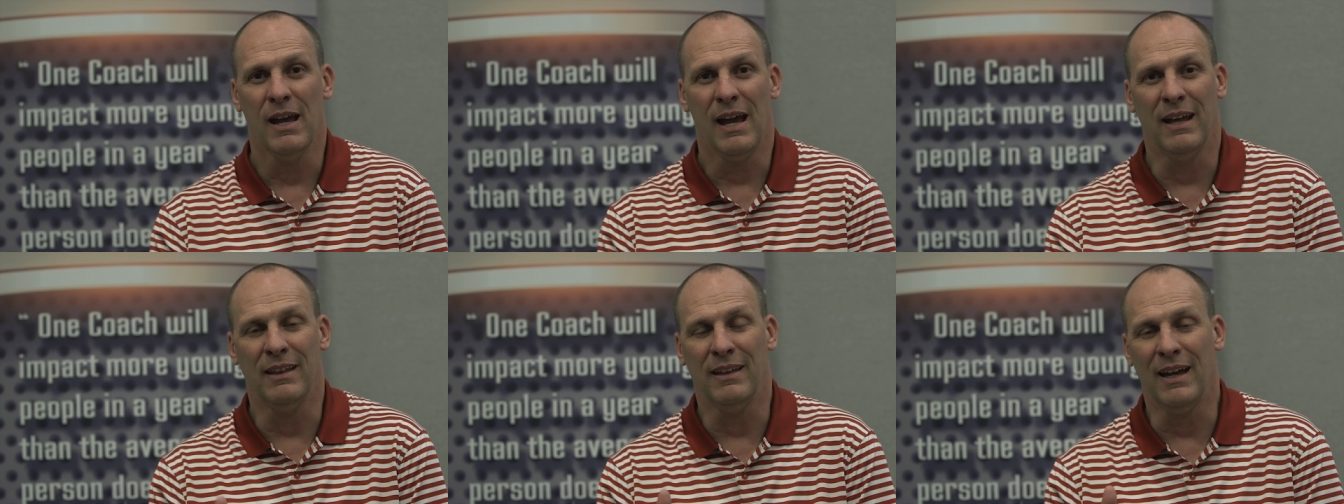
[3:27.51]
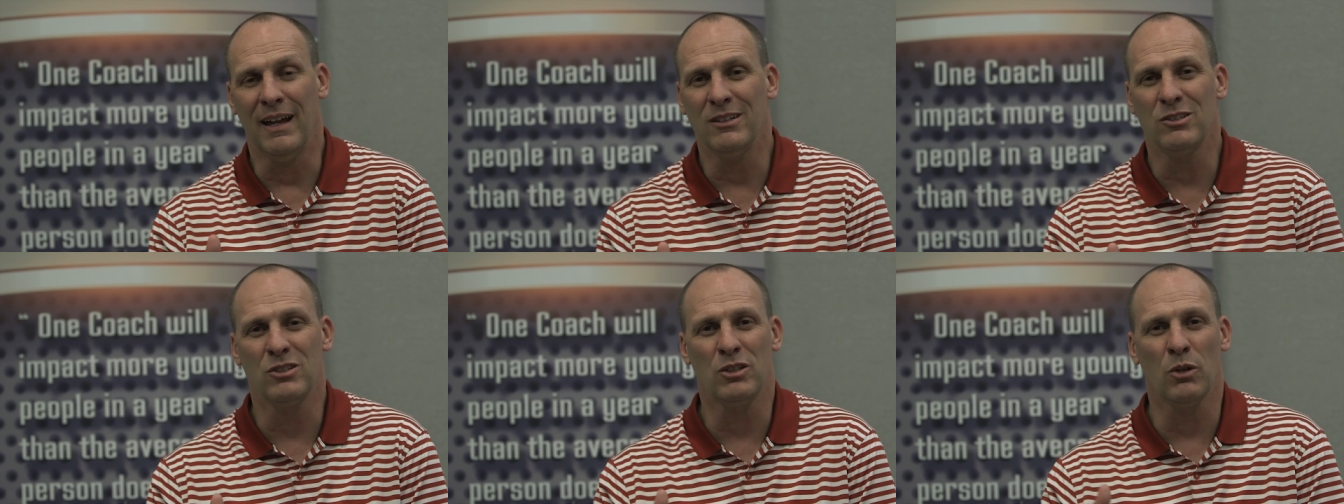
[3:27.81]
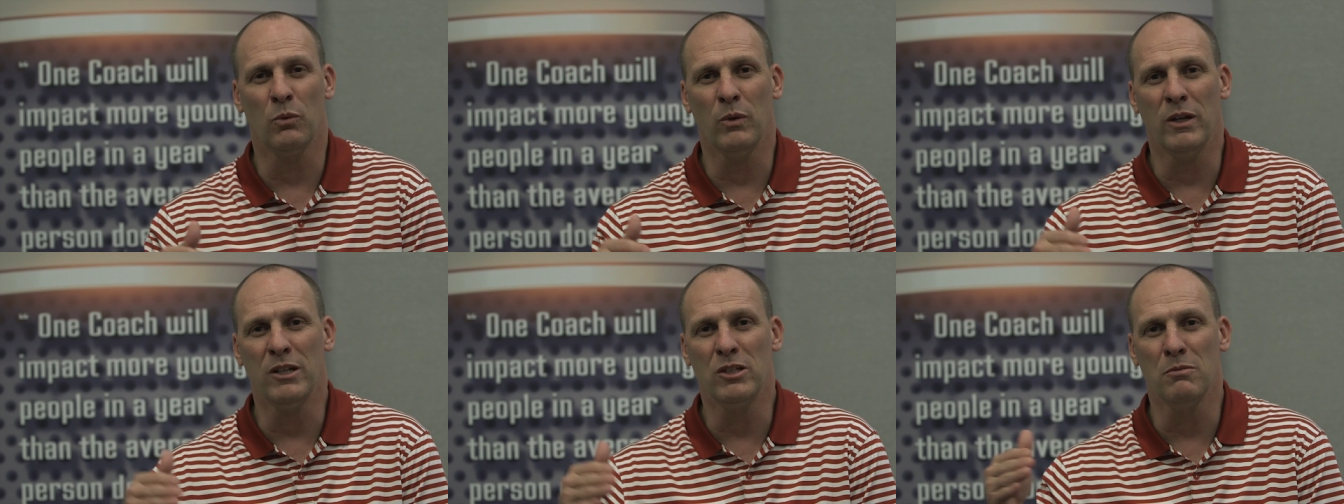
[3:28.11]
and that is
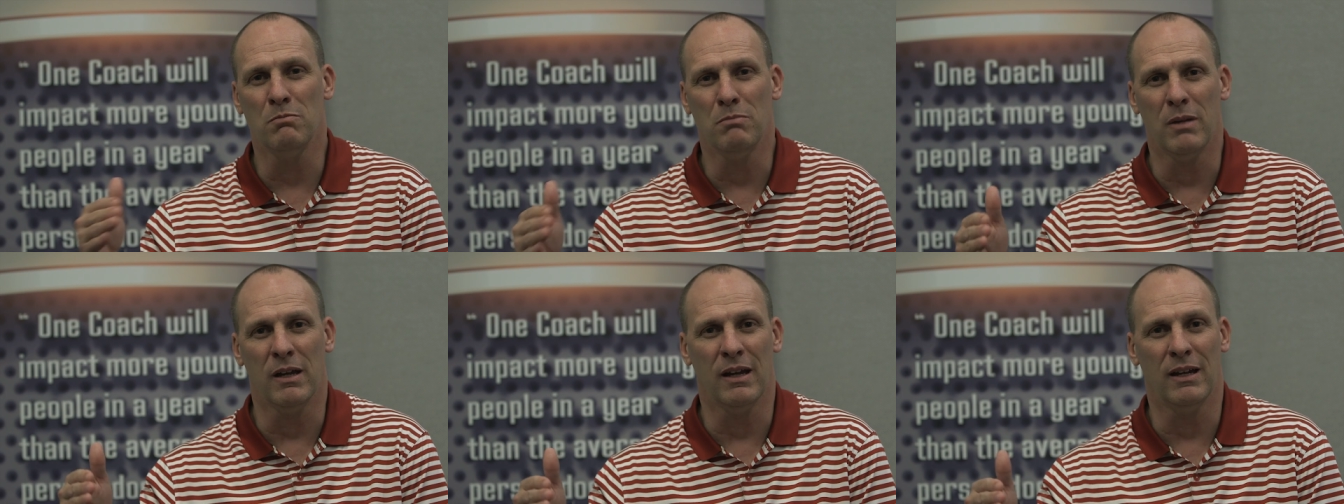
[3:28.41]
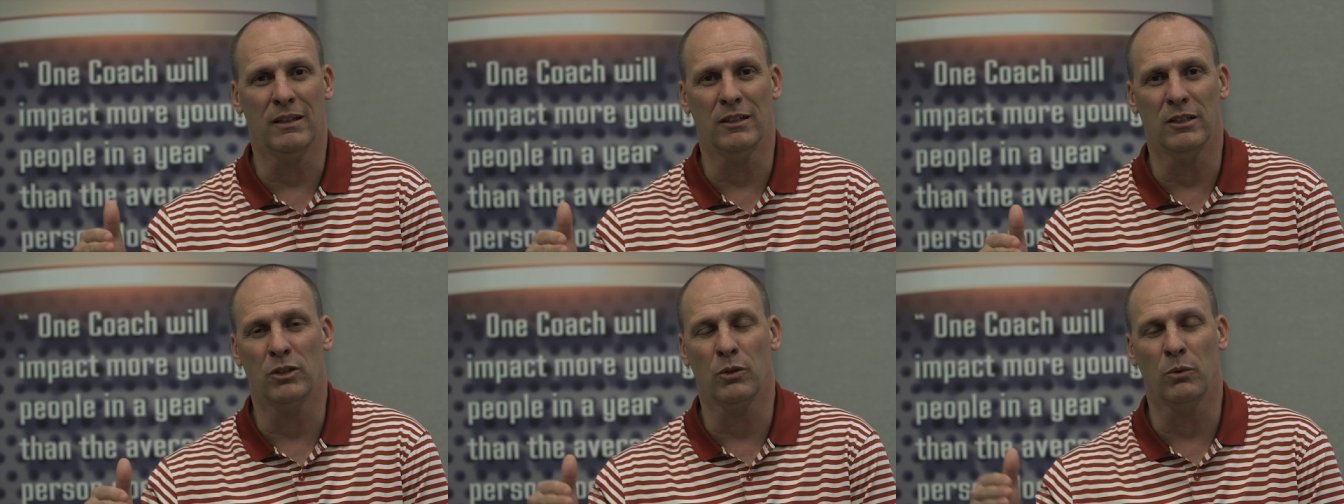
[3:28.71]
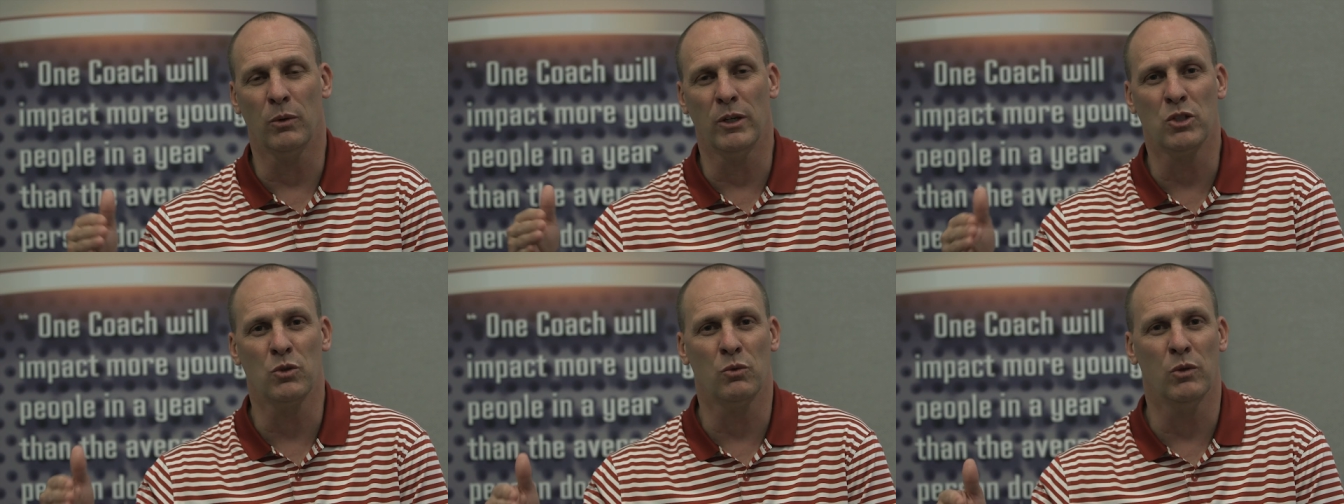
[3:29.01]
to reach men and to
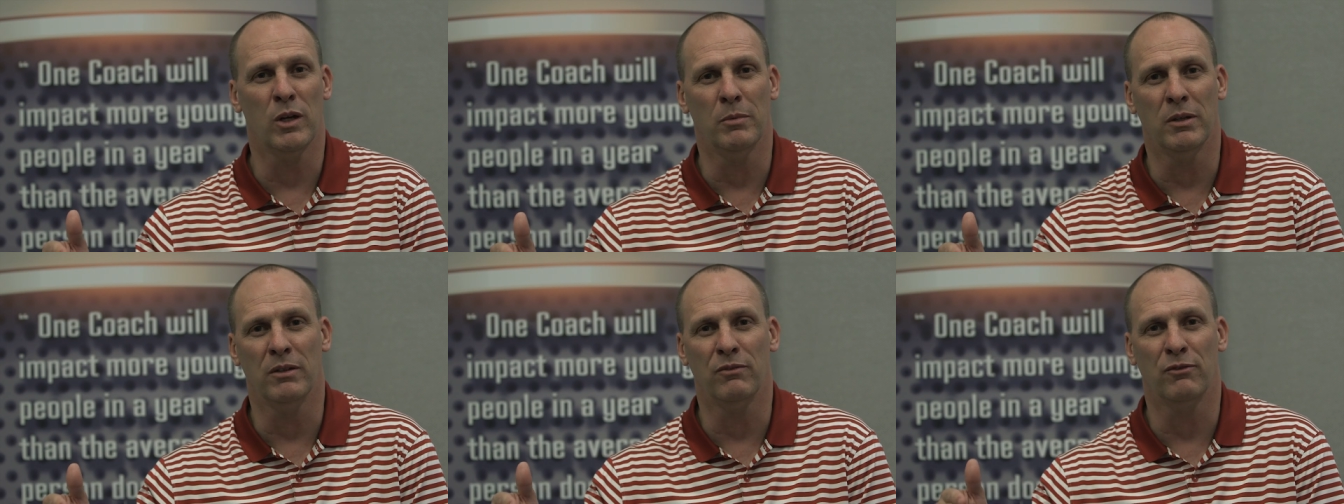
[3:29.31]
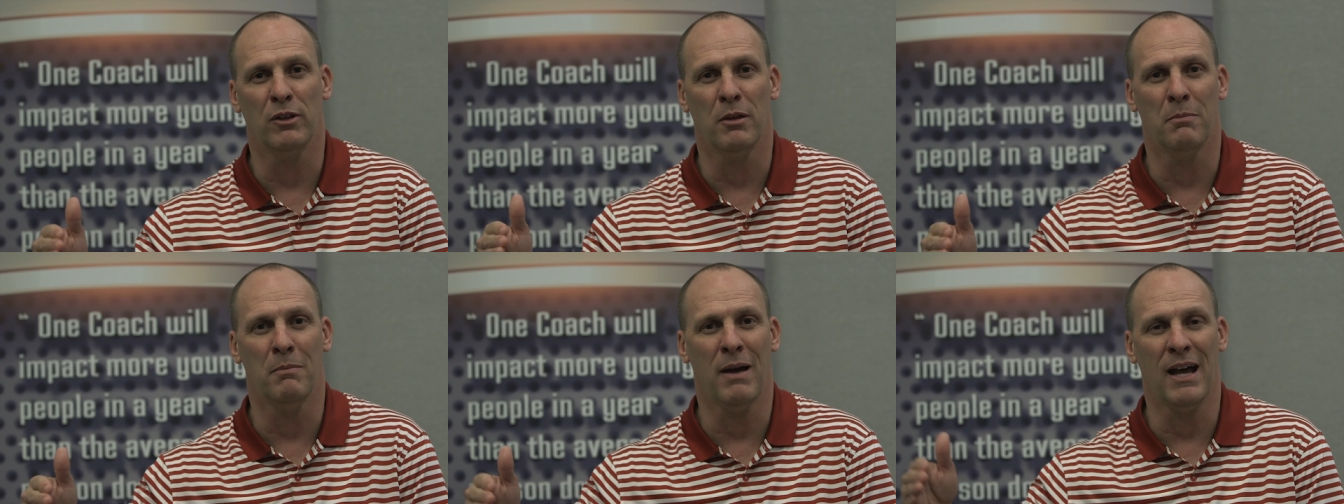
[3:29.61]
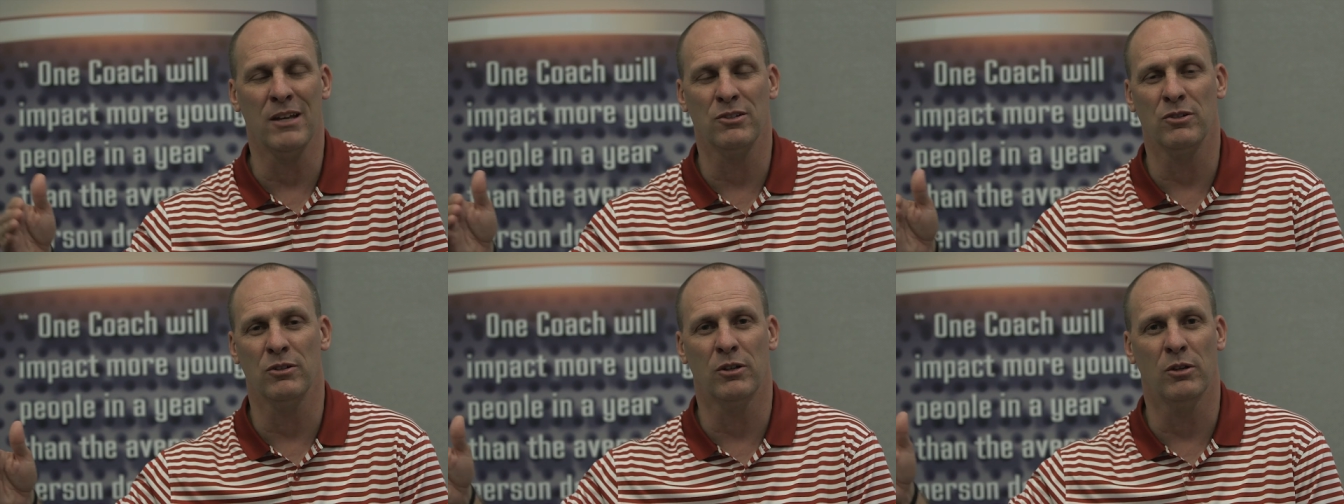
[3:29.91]
reach women from the
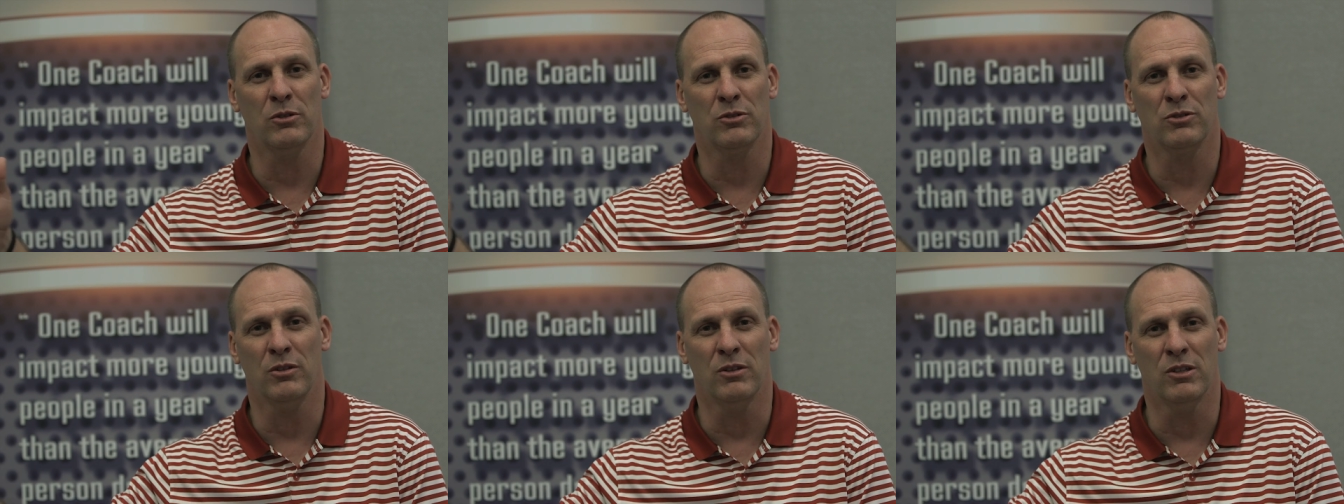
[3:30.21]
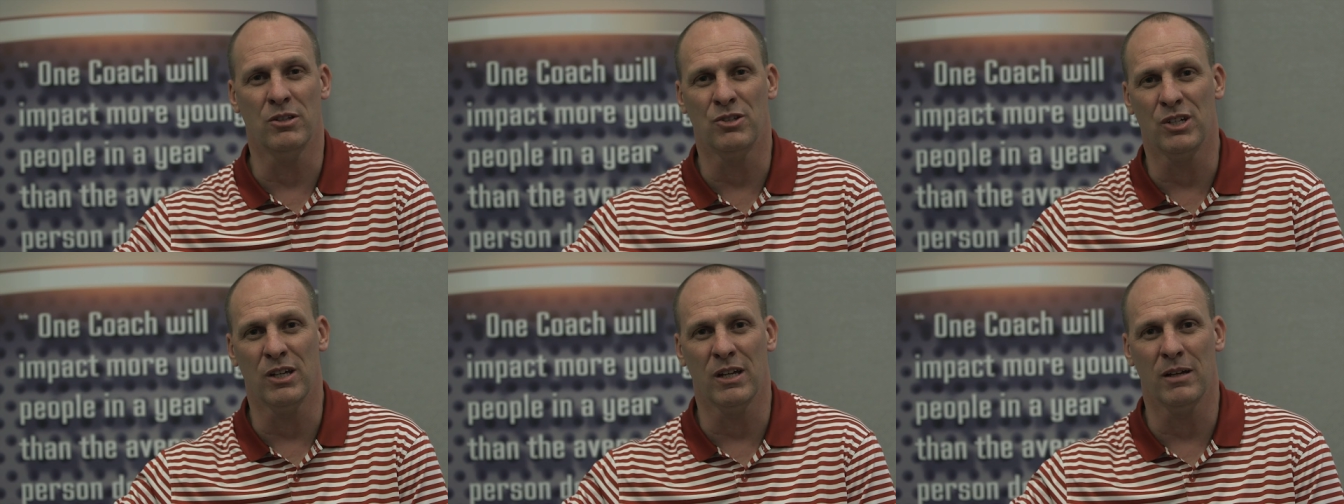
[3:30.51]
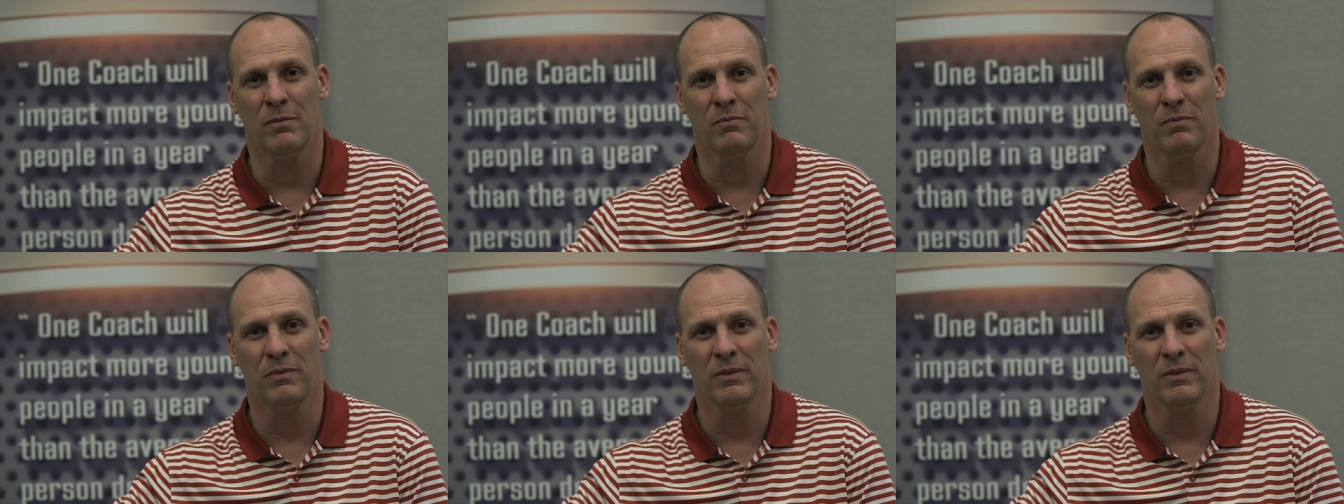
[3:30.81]
master coach to the gym.